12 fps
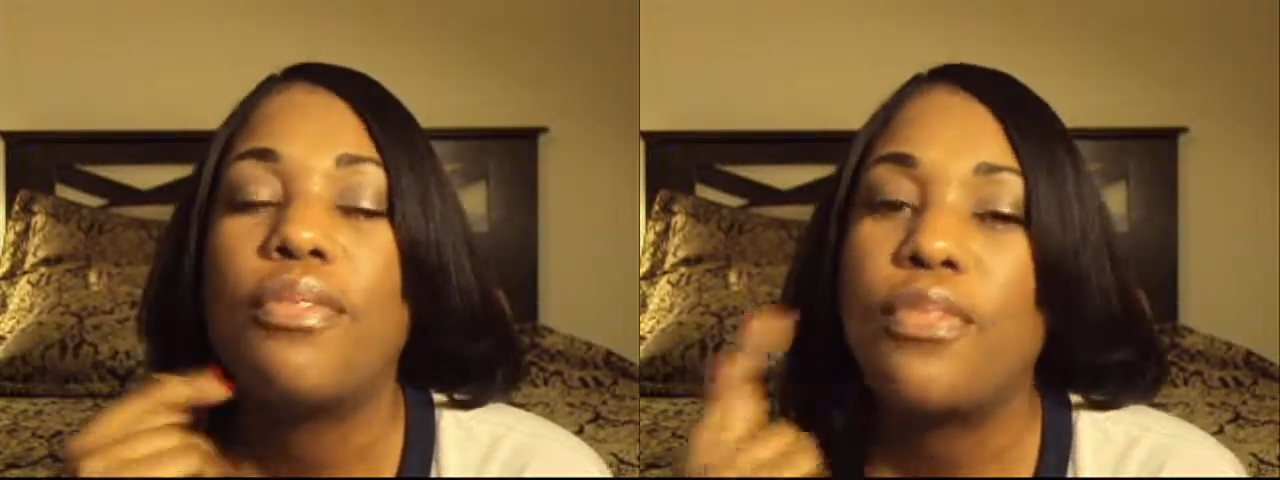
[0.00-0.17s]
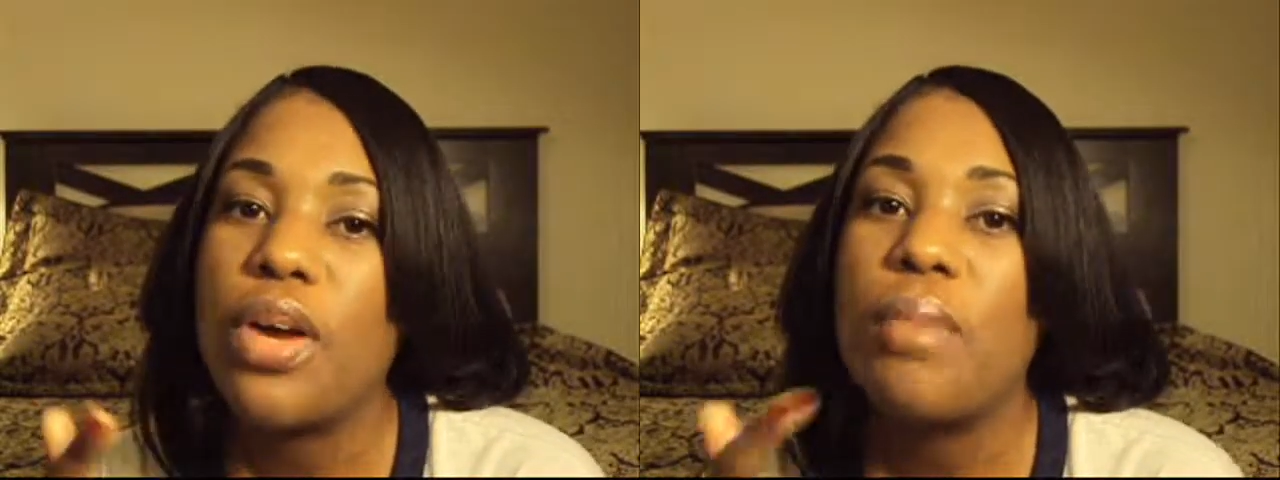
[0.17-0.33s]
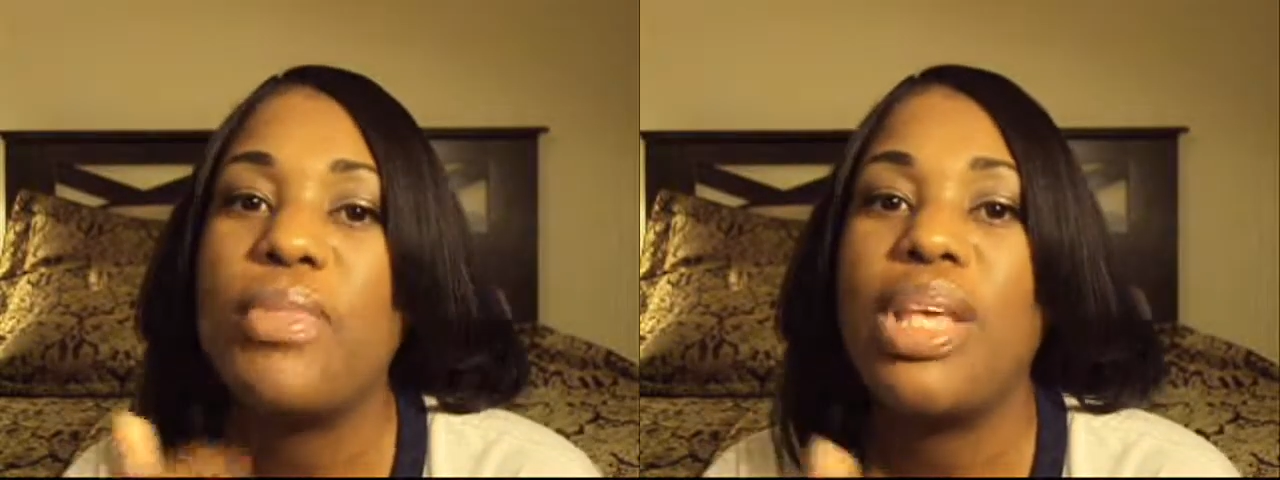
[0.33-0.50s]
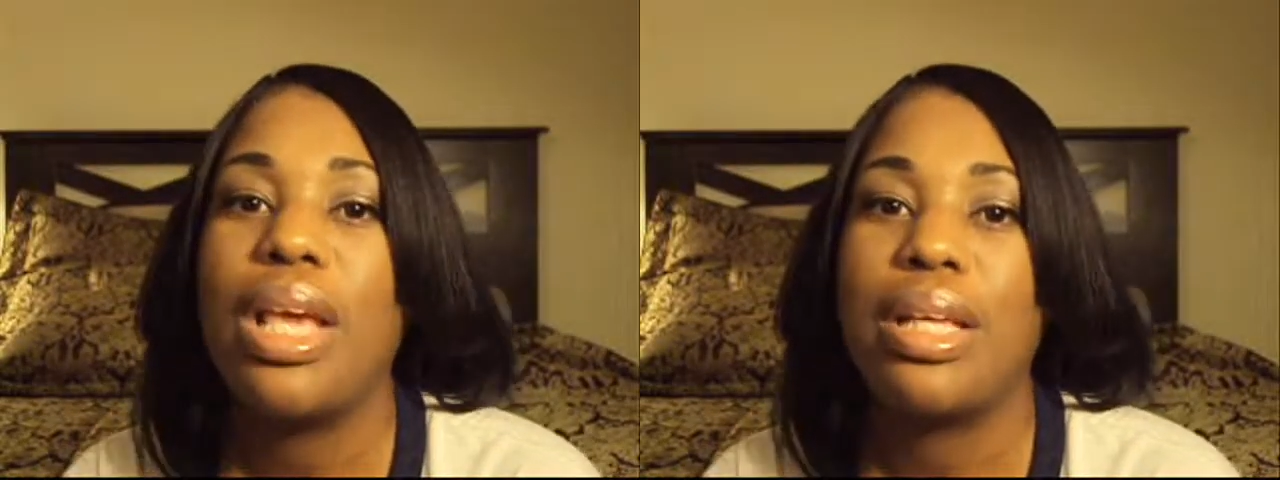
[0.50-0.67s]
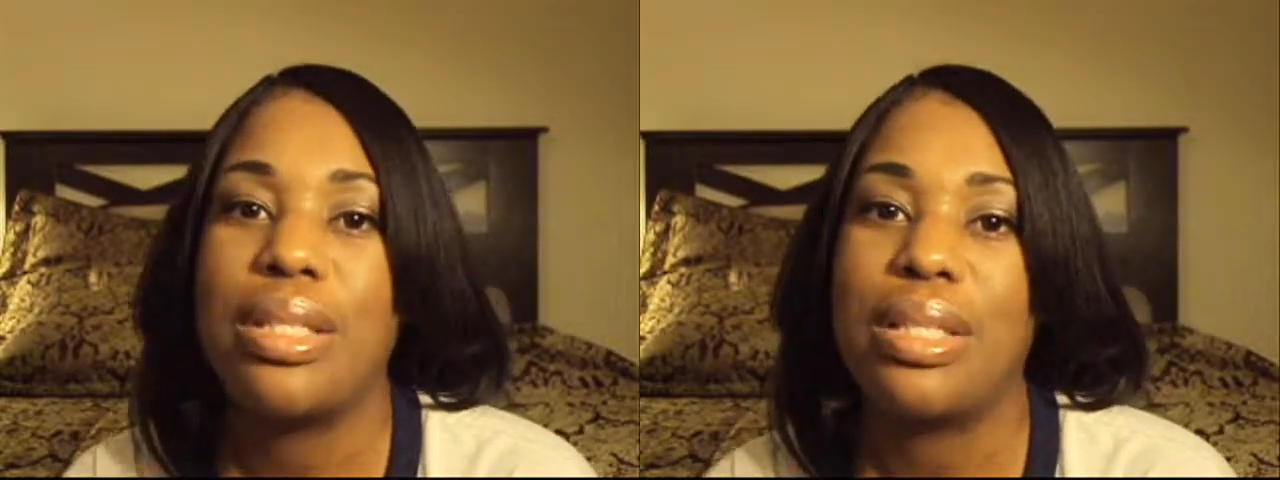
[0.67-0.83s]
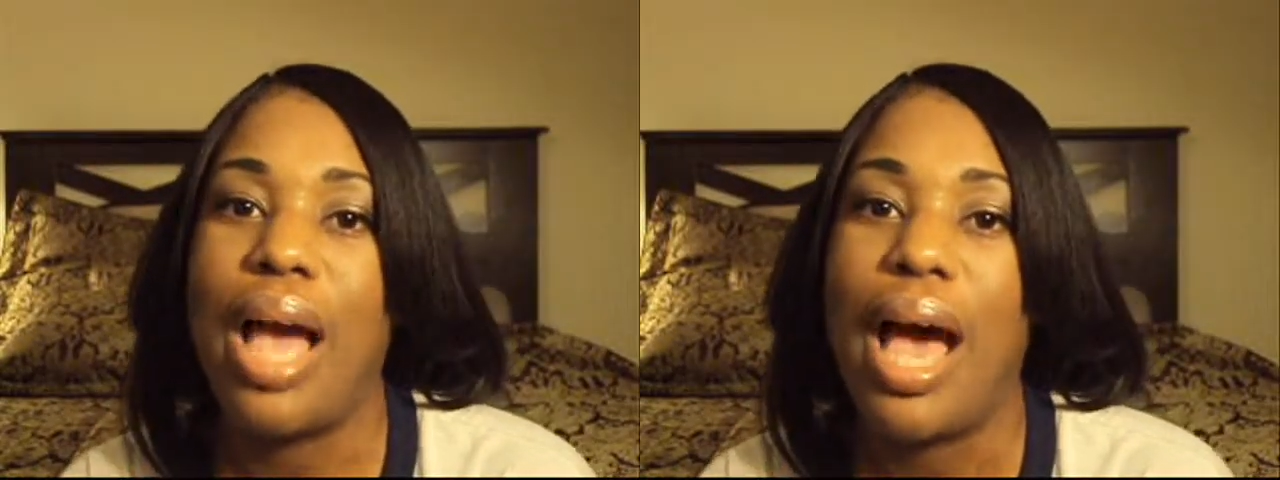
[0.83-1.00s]
from the
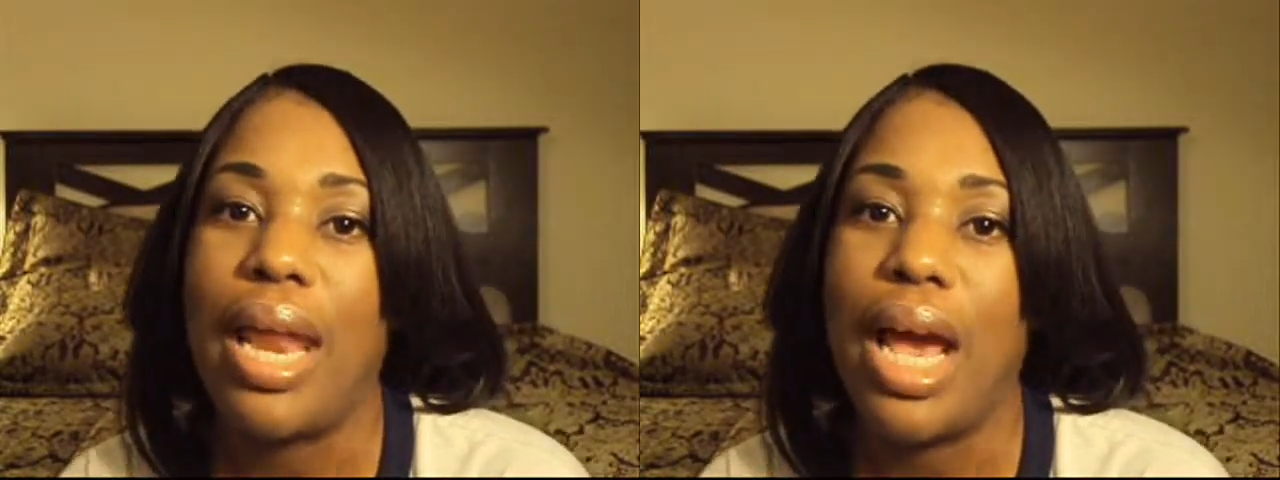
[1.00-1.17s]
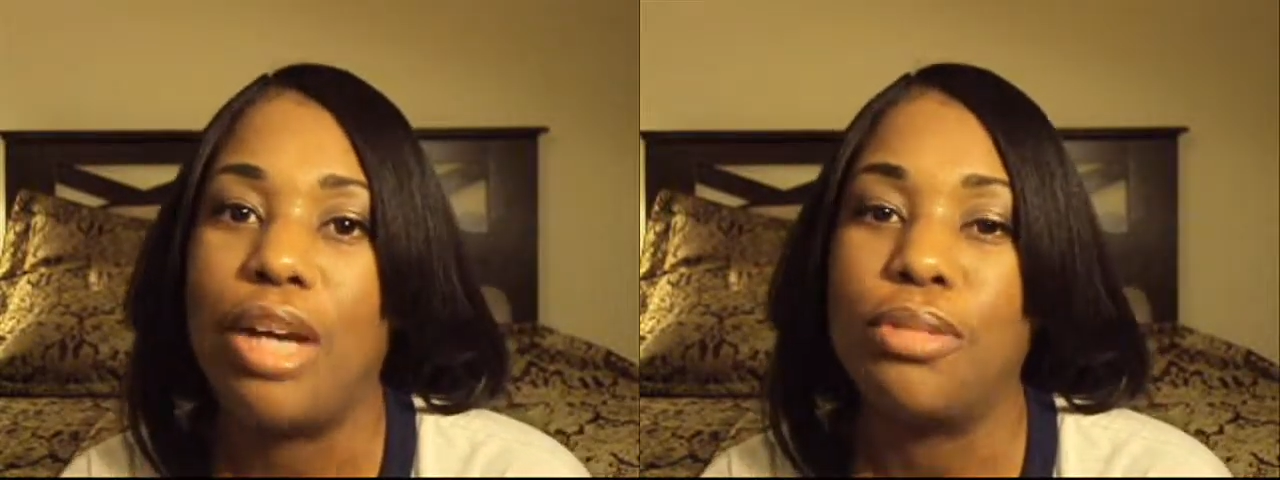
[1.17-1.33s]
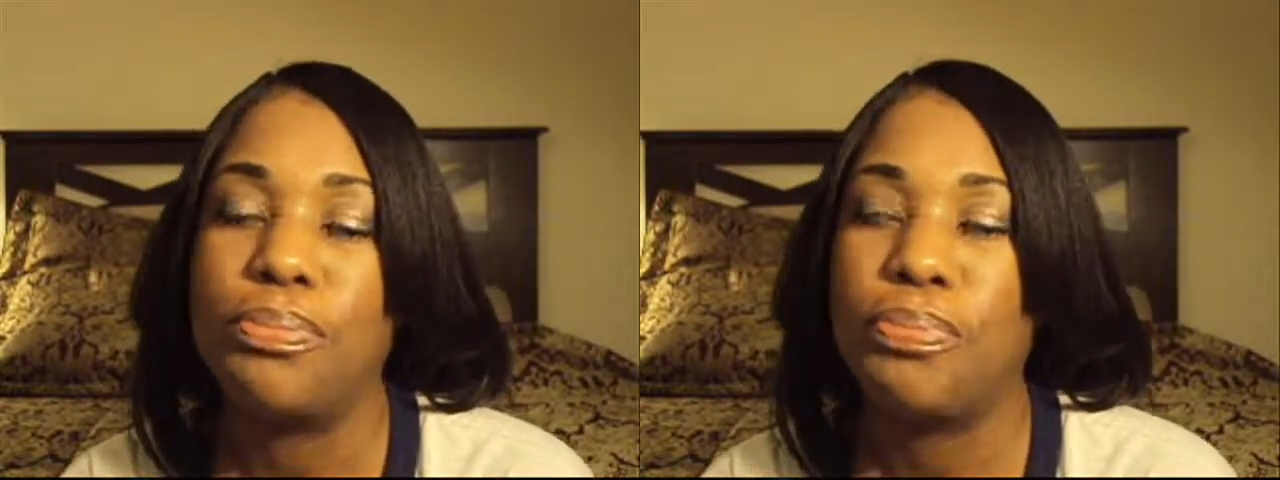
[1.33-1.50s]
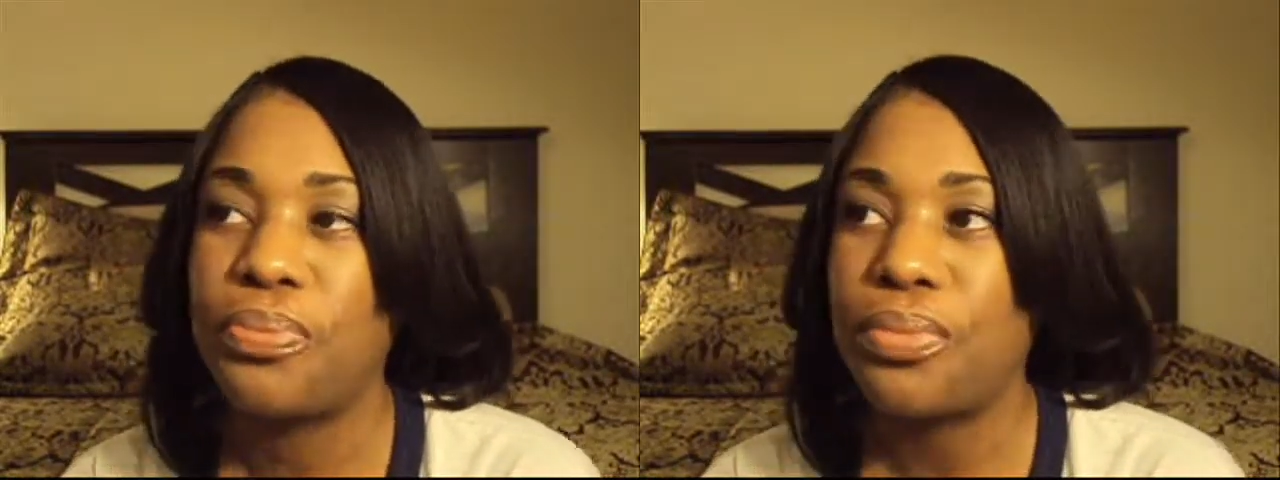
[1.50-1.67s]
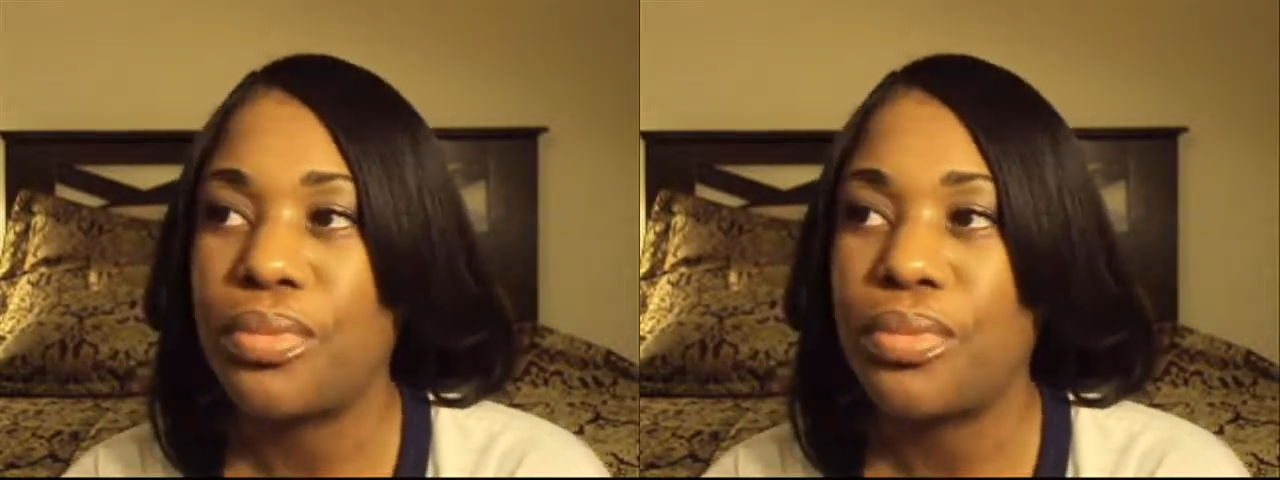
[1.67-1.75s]
inside out.